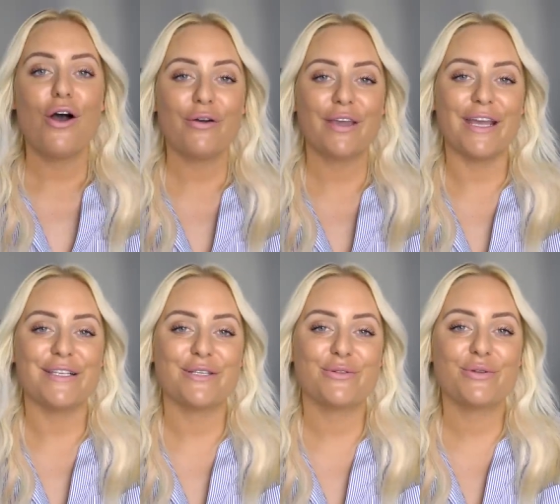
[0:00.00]
Okay,
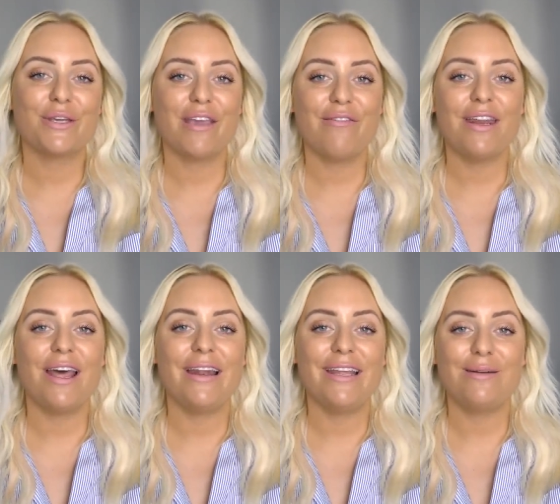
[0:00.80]
so to give it
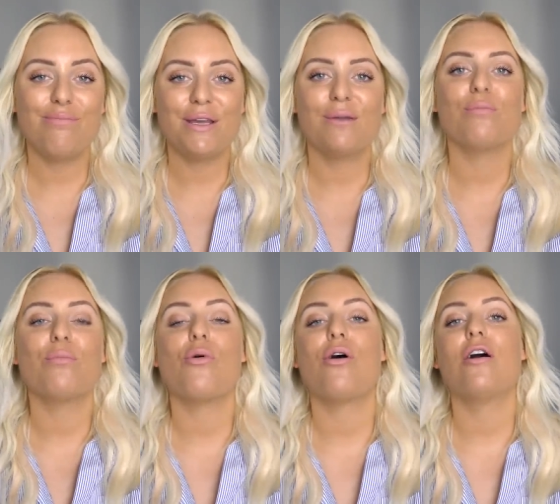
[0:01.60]
a little bit
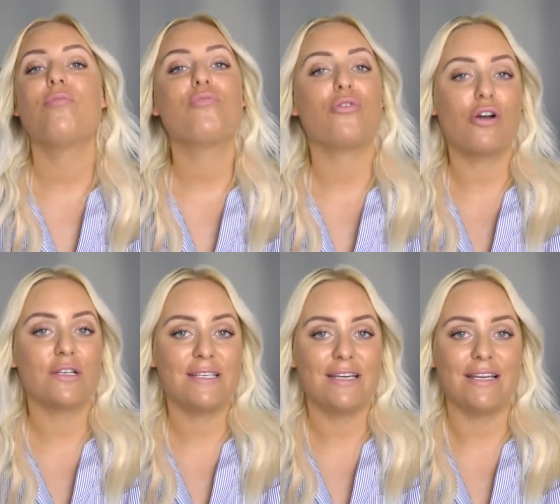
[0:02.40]
more
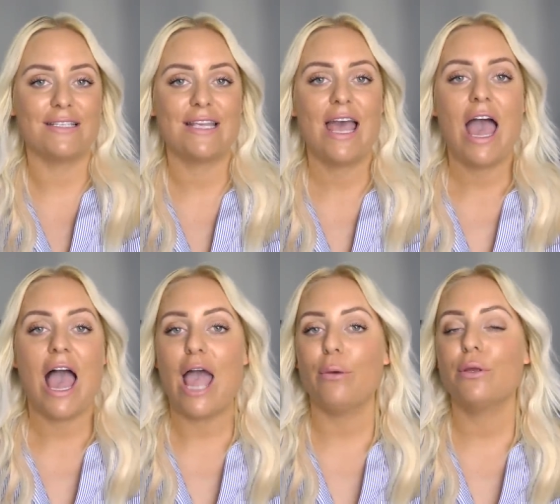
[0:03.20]
bronziness,
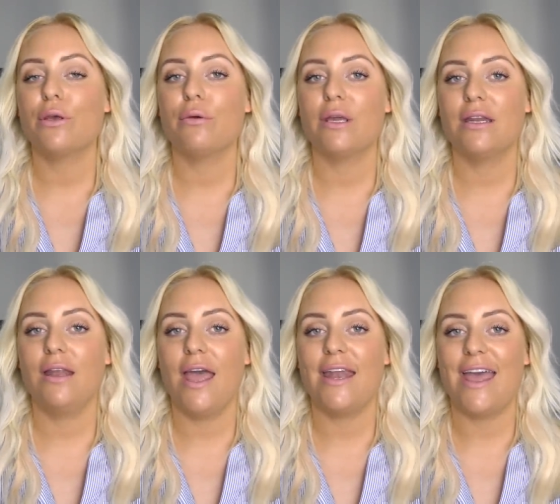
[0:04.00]
I will go in
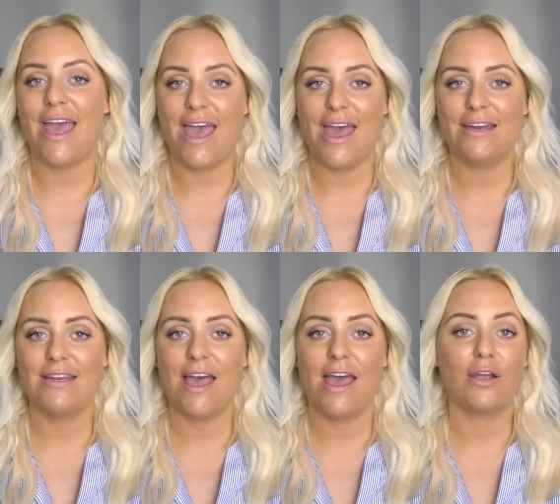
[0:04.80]
and add
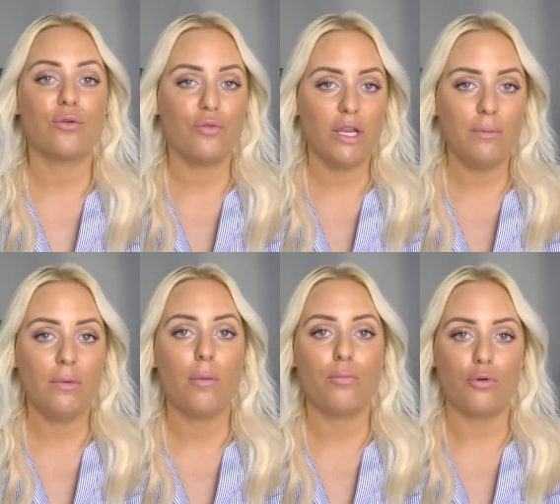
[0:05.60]
a
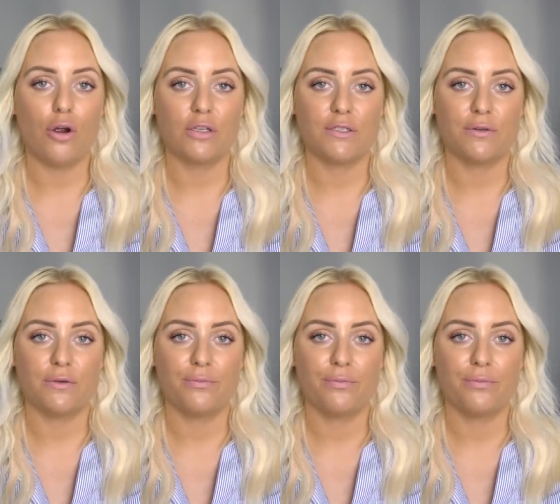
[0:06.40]
cream bronzer.